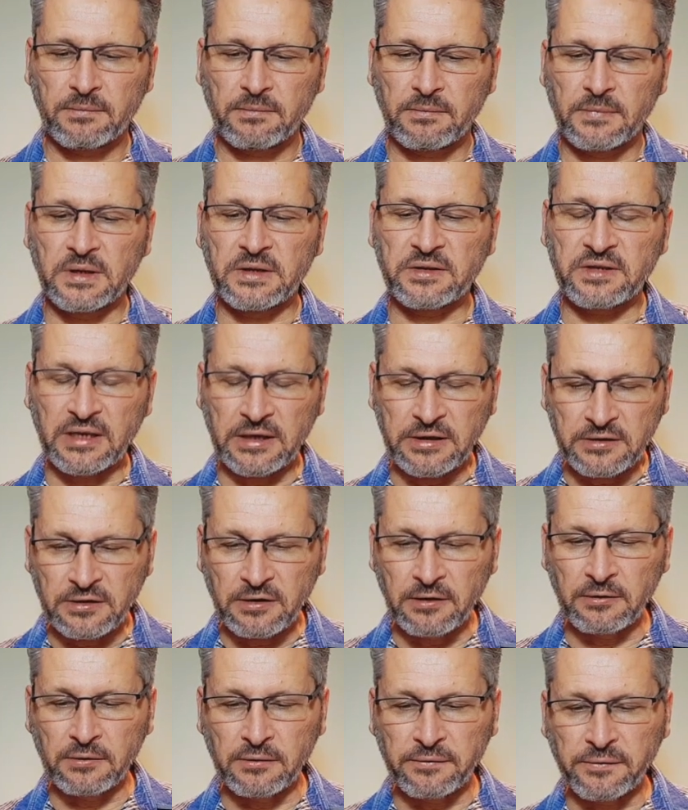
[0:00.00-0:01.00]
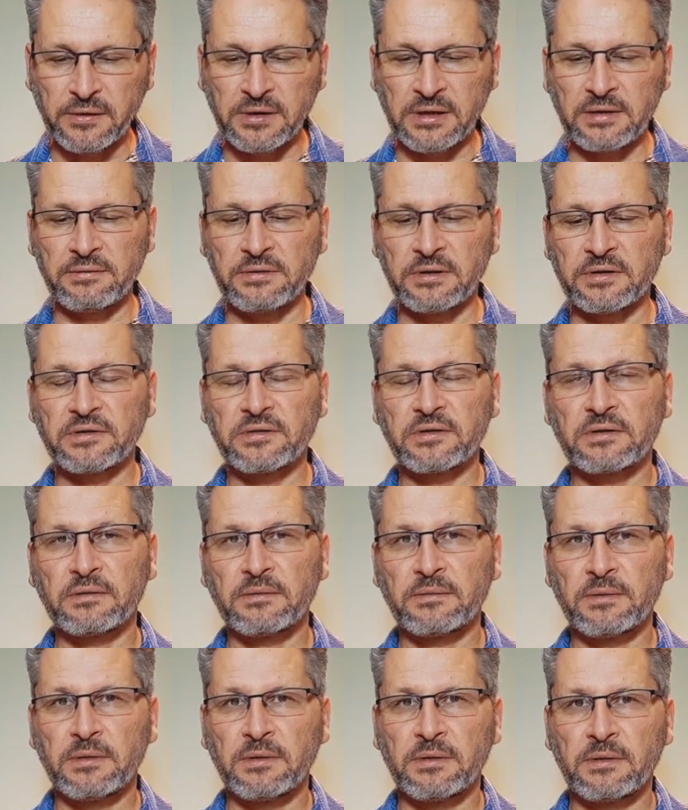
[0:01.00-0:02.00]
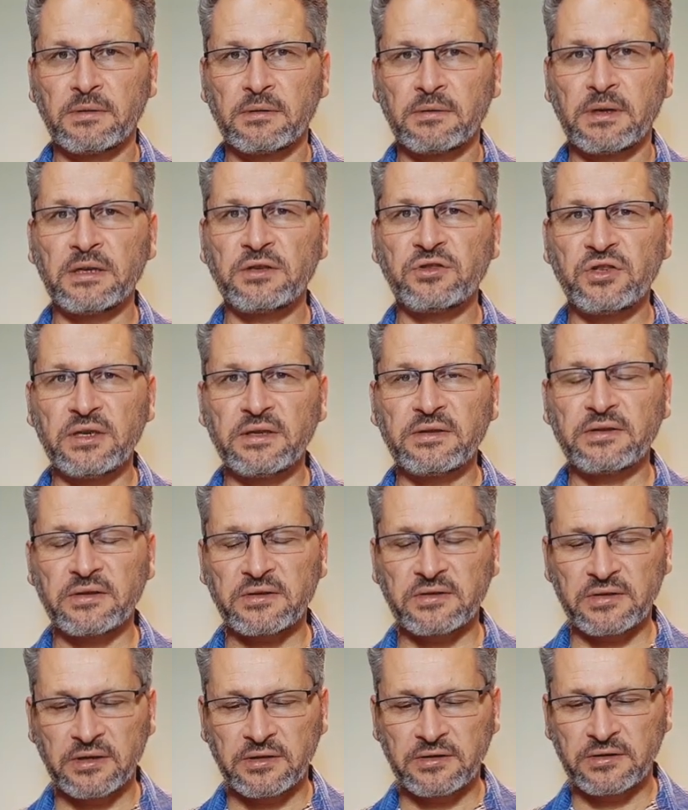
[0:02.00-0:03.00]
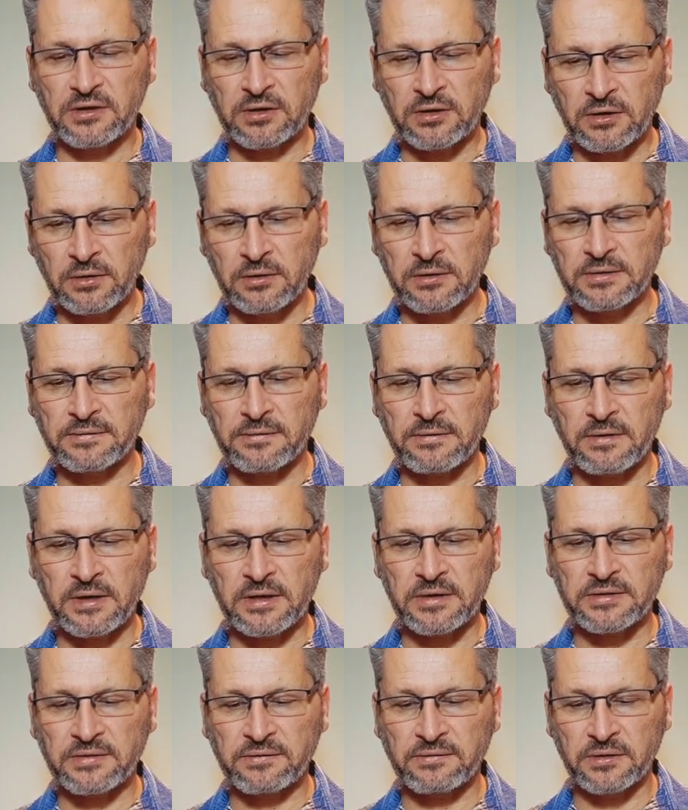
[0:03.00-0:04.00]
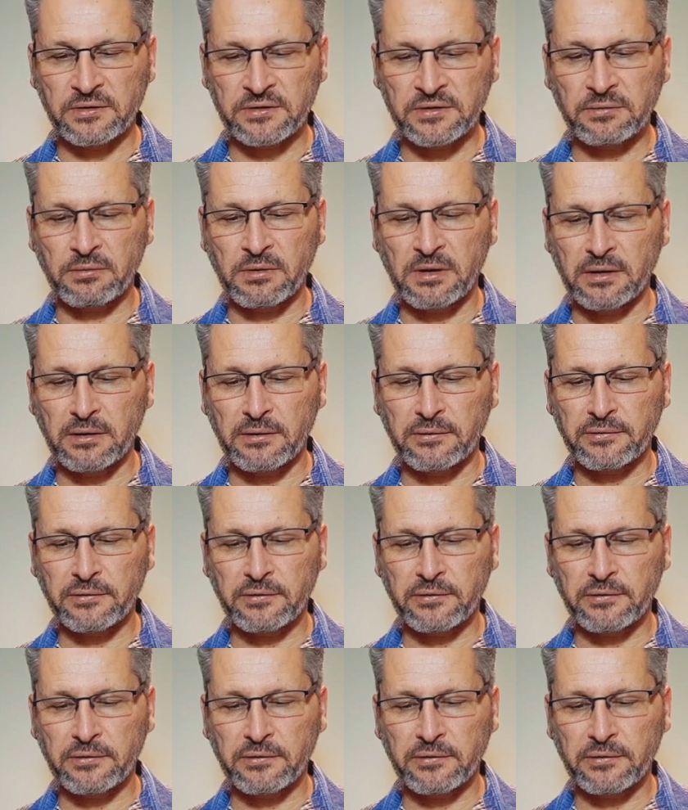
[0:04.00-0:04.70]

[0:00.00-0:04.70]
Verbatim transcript: this eternal forgiveness that Jesus secures for us, verse 12,